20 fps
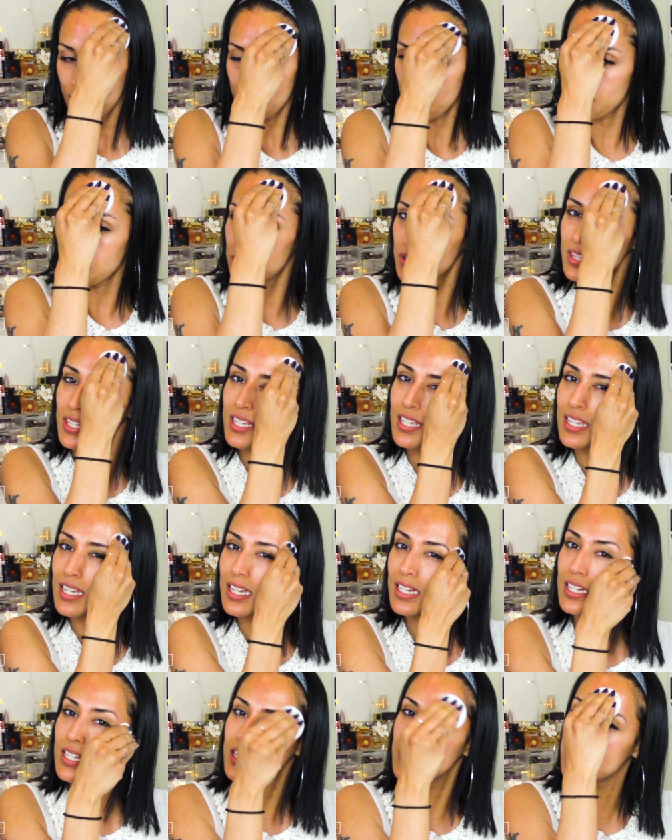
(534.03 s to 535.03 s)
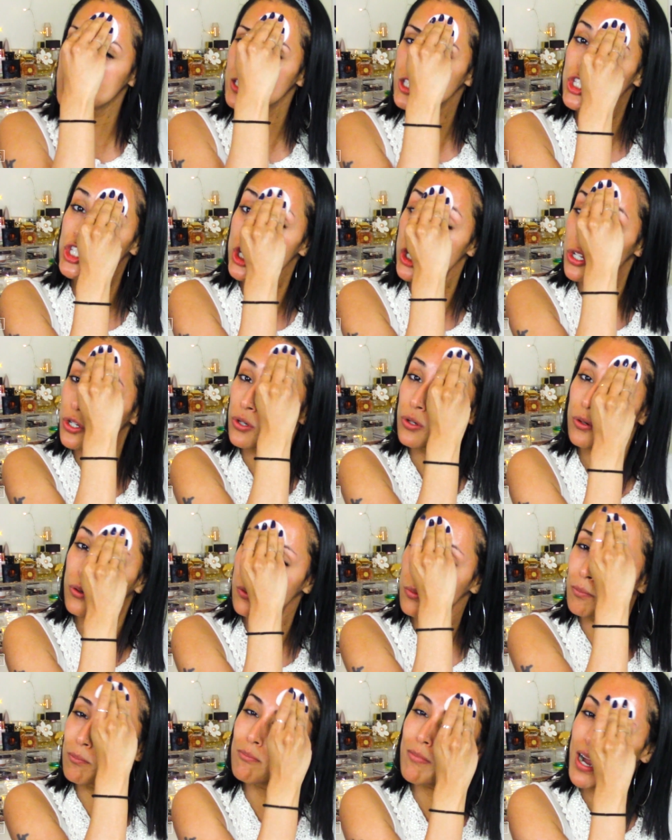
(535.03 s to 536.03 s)
really get
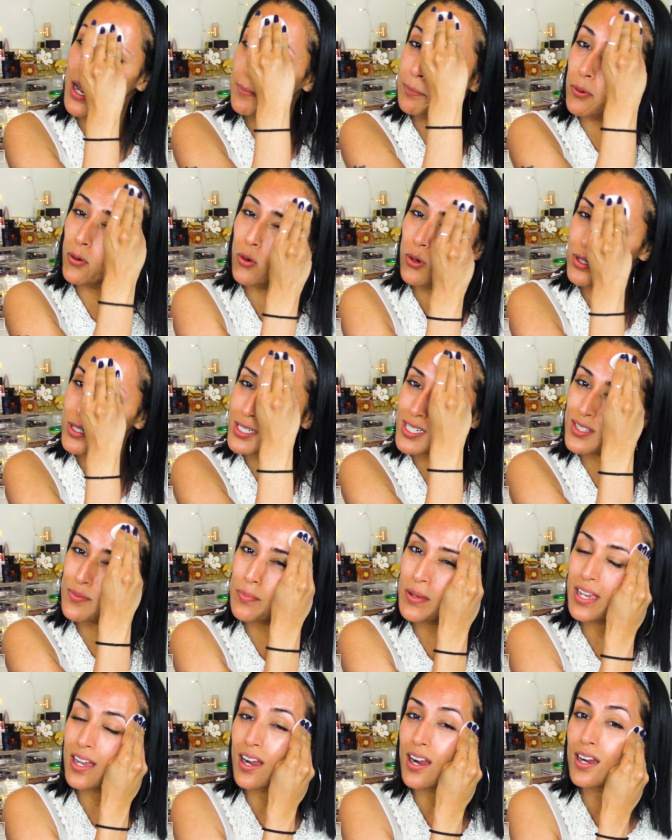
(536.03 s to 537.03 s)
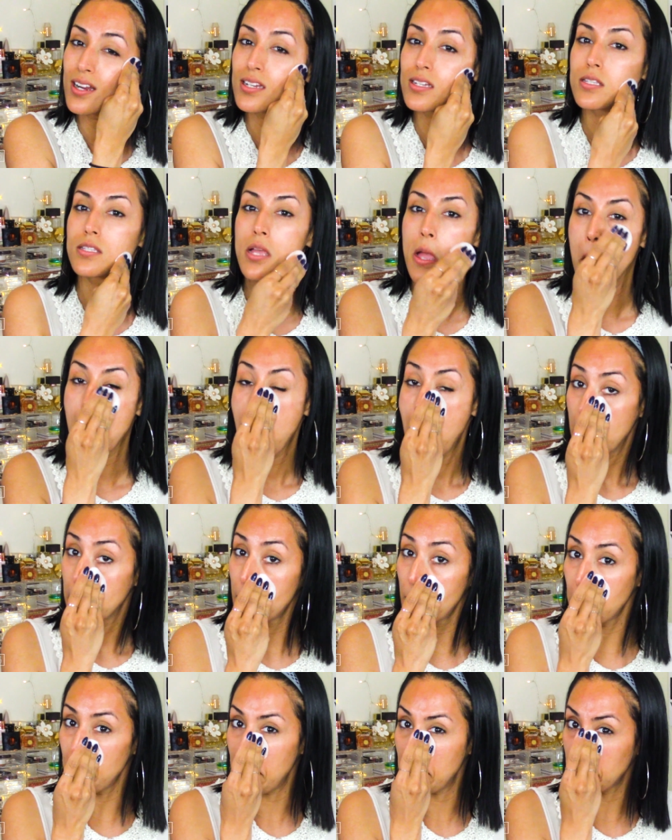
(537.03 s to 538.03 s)
into my pores because
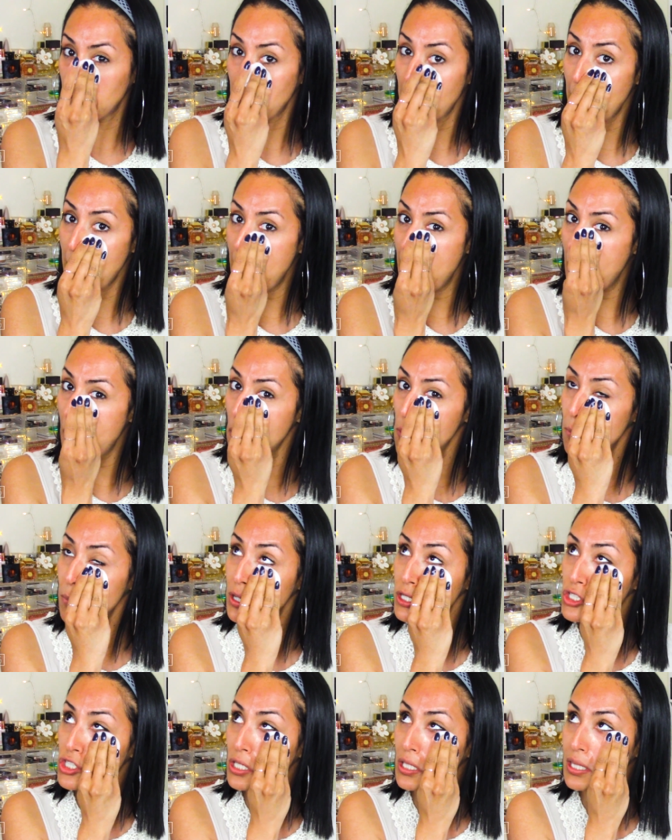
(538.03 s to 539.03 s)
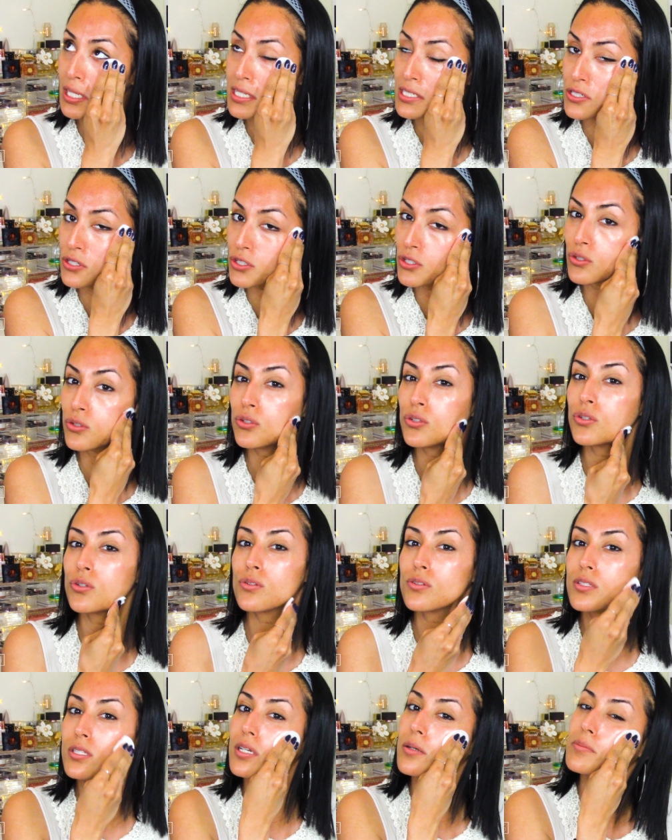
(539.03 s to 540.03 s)
no matter how much cleanser you
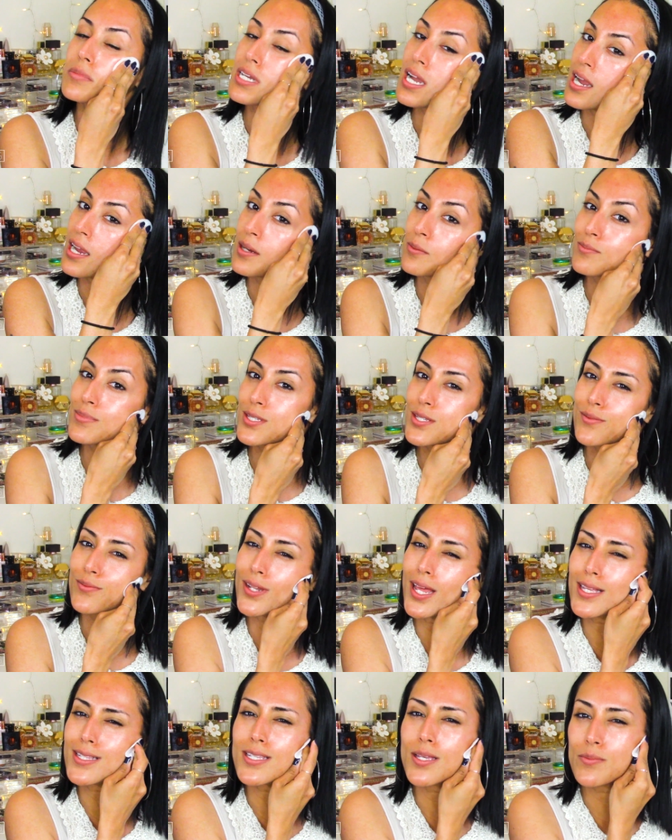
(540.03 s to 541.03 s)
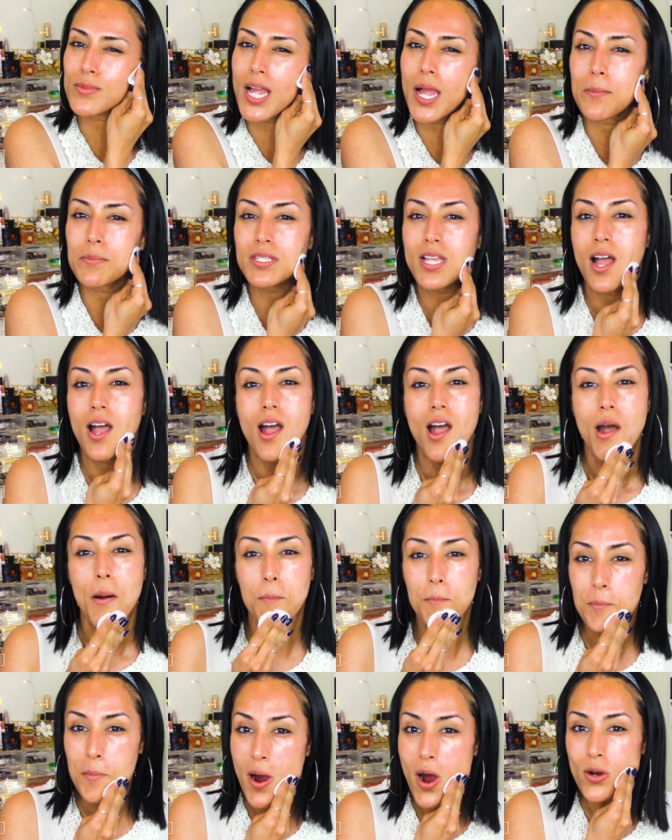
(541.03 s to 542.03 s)
use sometimes, not sometimes,
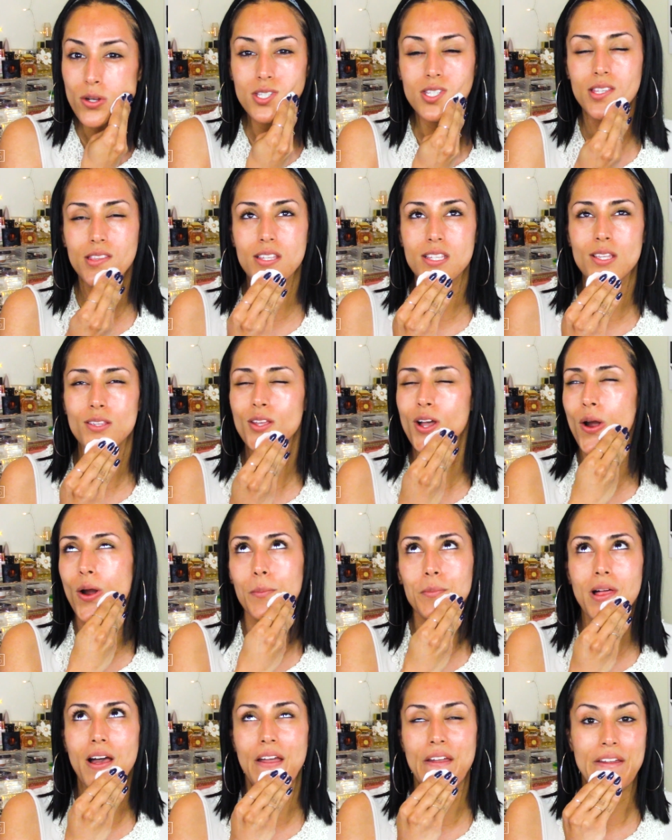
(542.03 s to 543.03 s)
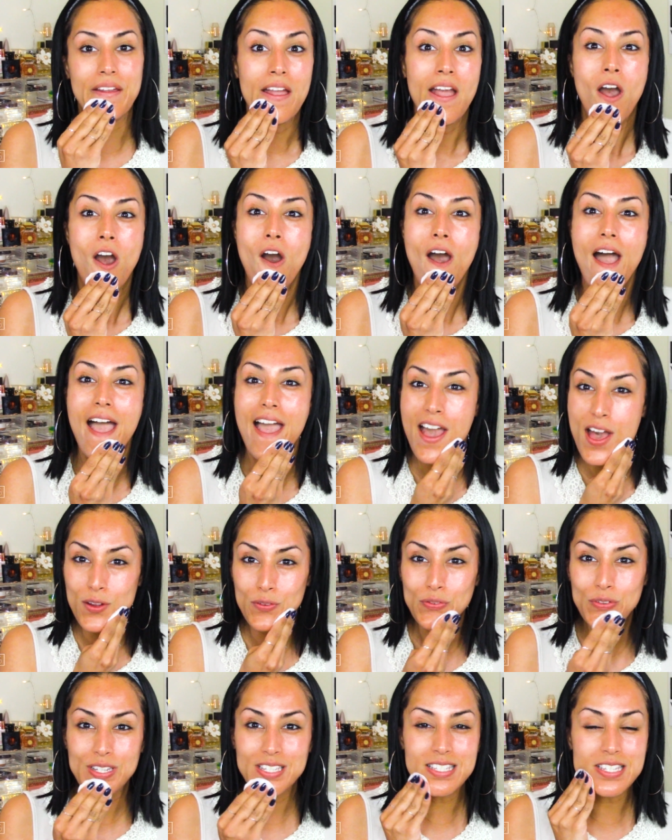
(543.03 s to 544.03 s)
most of the, no, I'm lying.
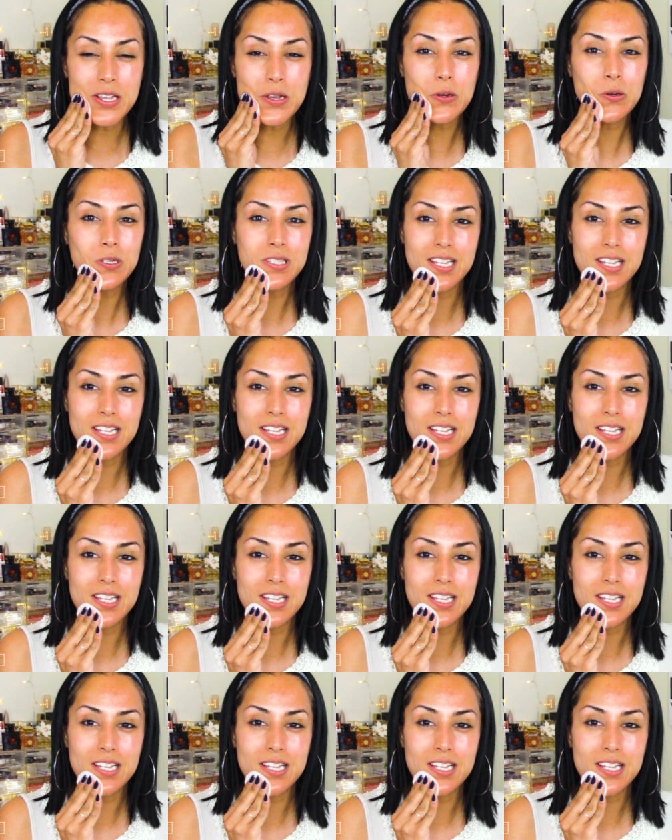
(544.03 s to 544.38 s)
Every single